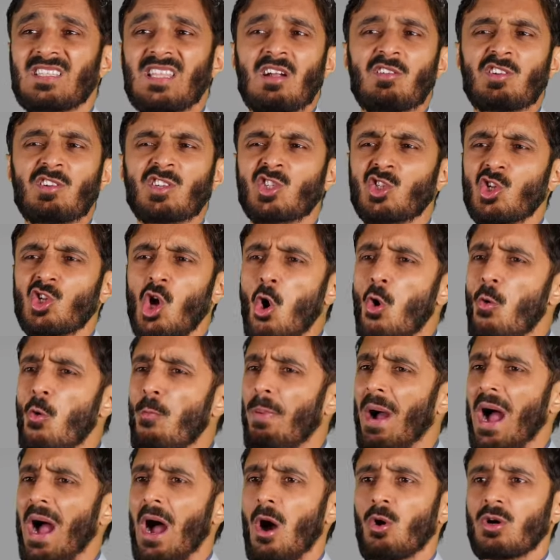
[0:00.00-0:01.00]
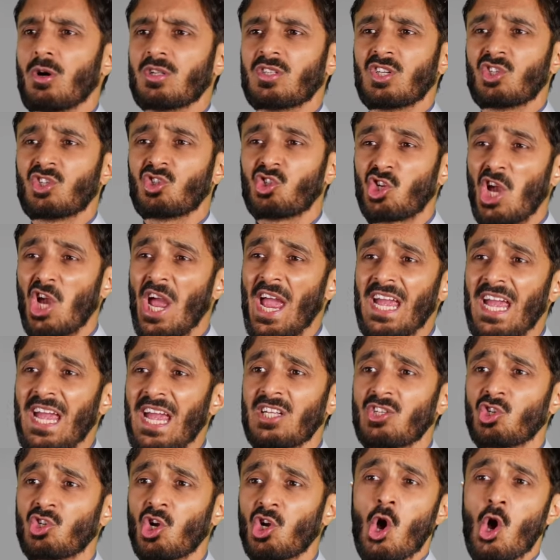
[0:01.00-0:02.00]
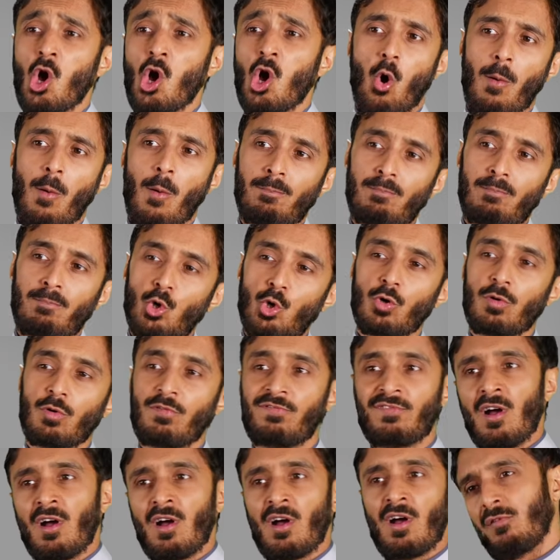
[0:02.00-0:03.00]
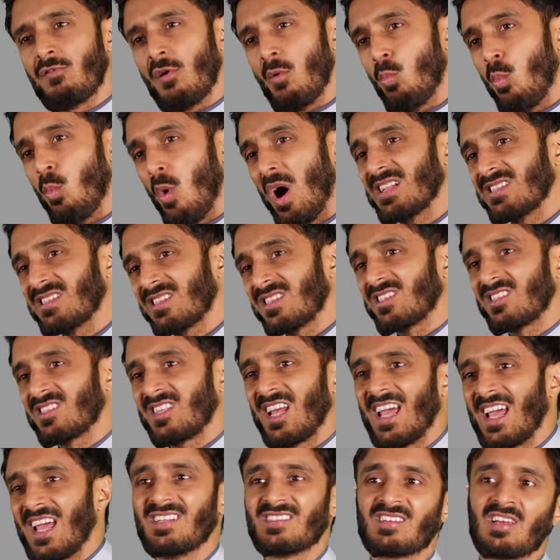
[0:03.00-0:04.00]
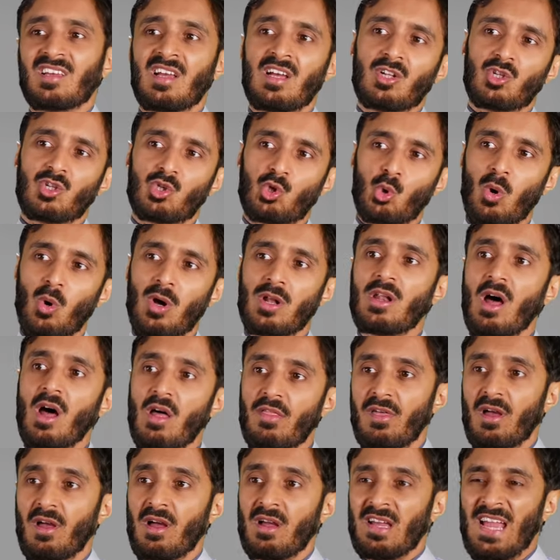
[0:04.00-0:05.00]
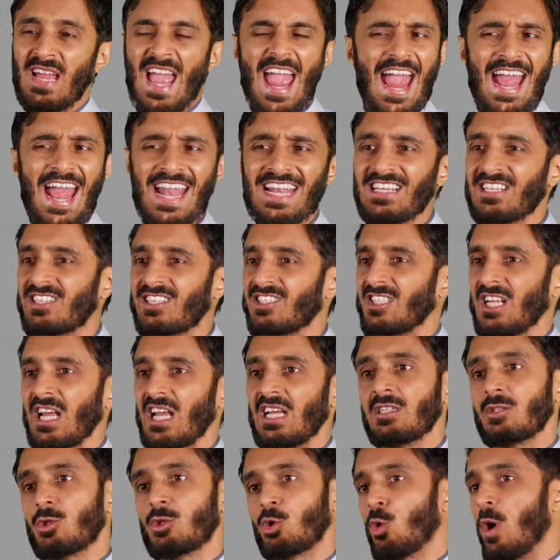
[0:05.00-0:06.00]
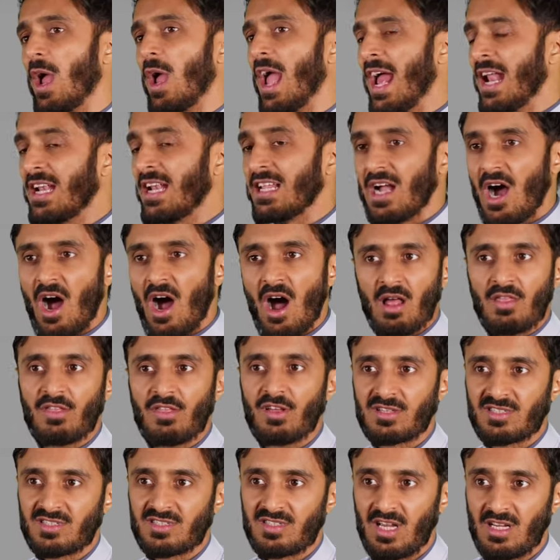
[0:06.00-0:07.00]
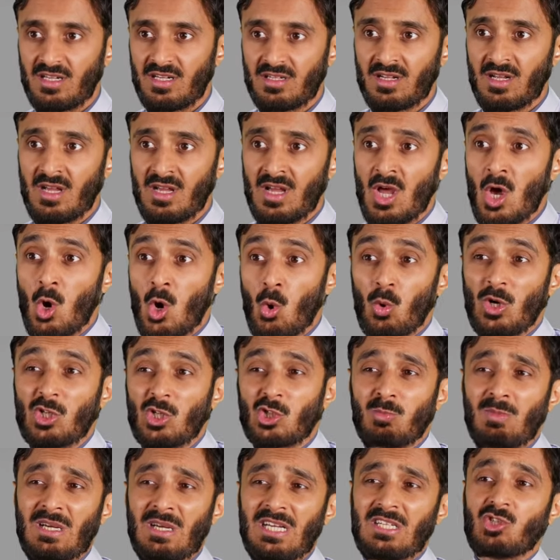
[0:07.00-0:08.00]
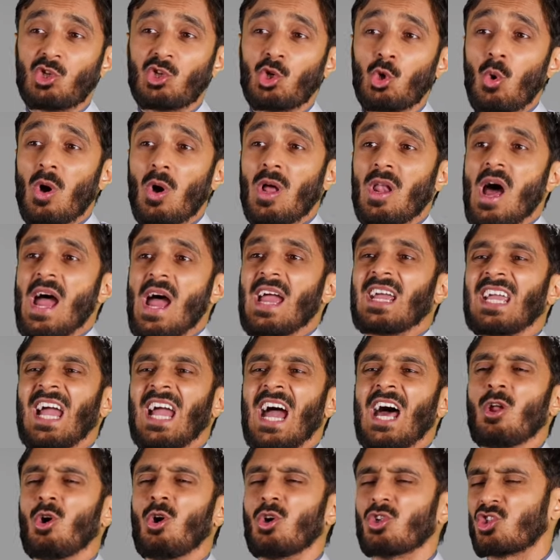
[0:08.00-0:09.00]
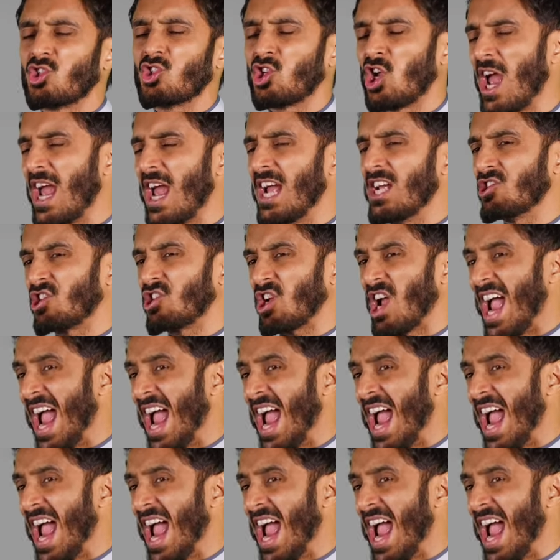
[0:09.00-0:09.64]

there is no power to change or move from one state to another, any state to any other state, which means you and I cannot change